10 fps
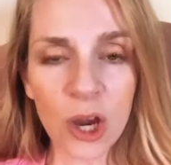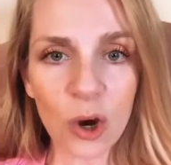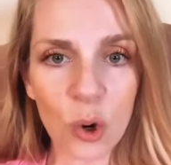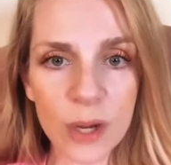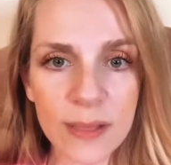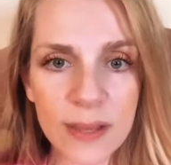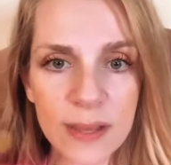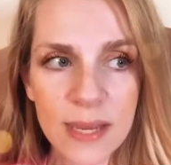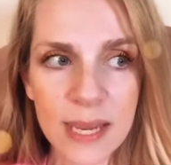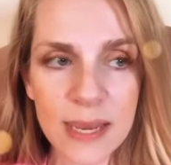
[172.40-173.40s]

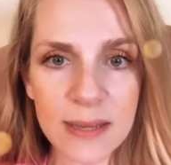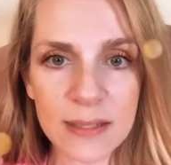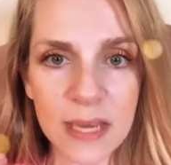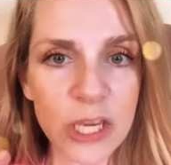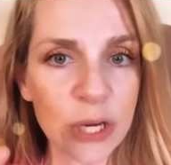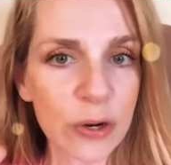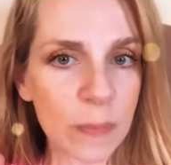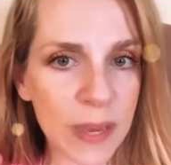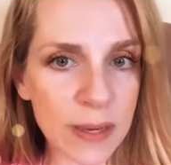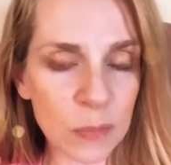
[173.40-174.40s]
Oilily is a
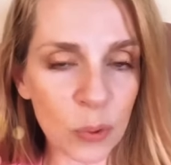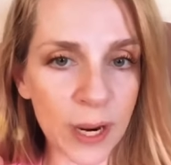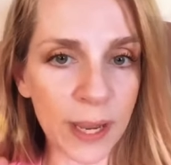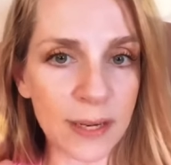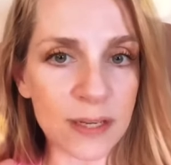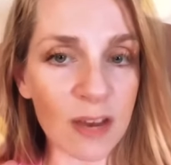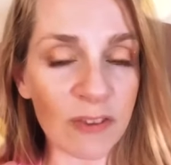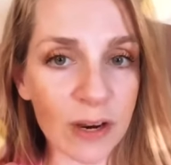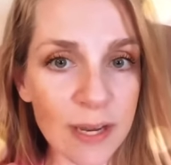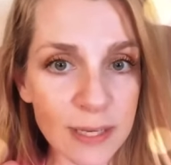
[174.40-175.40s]
European brand, a
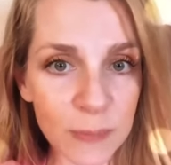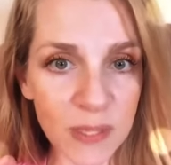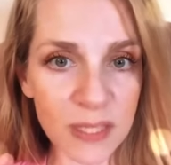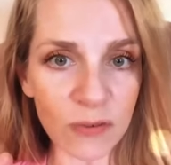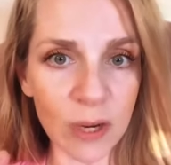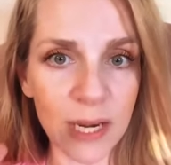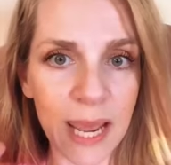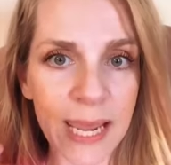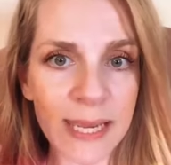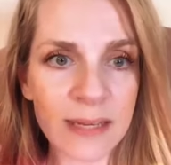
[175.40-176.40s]
very expensive one,
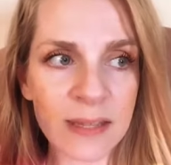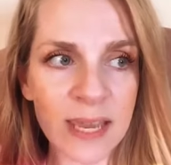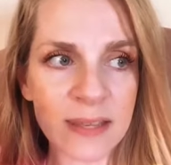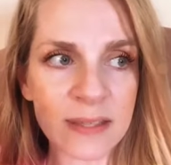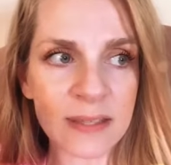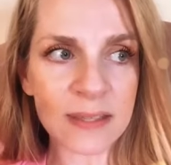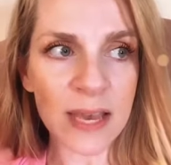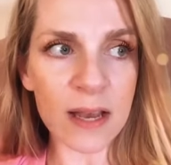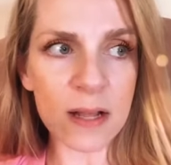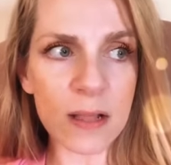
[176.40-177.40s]
and they
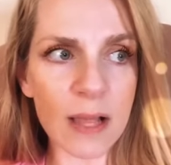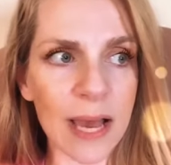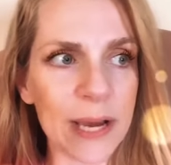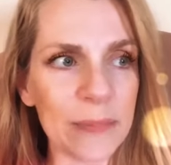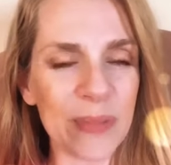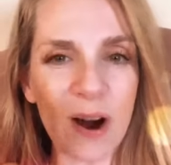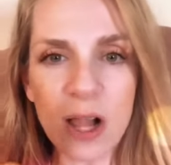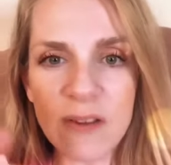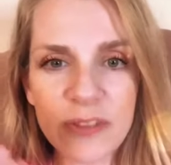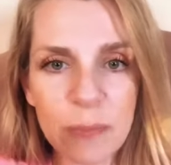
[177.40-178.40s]
sell,
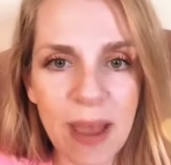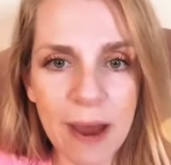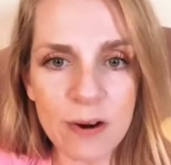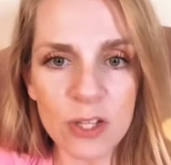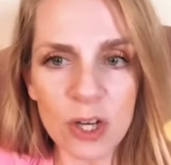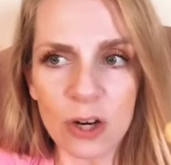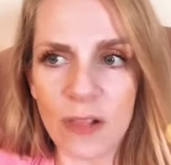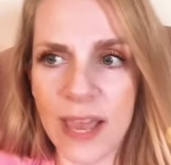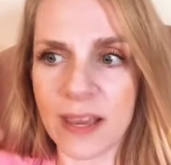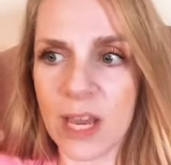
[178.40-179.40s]
all of their patterns are
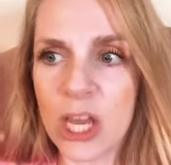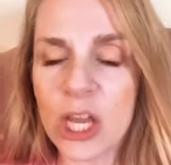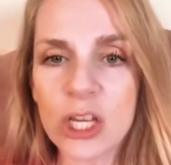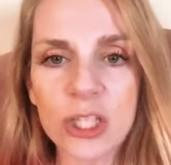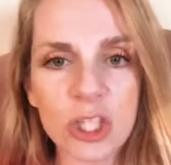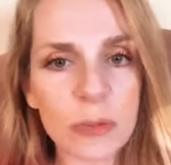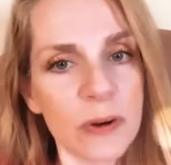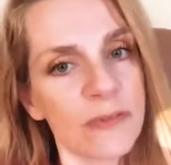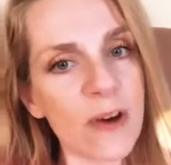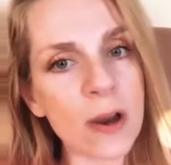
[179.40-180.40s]
like
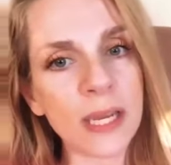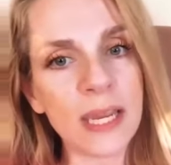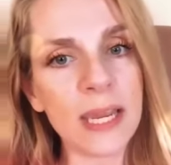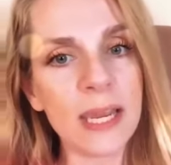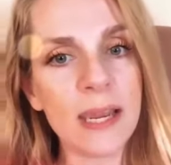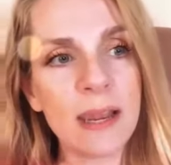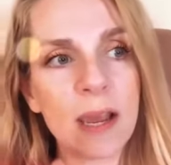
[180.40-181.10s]
super funky,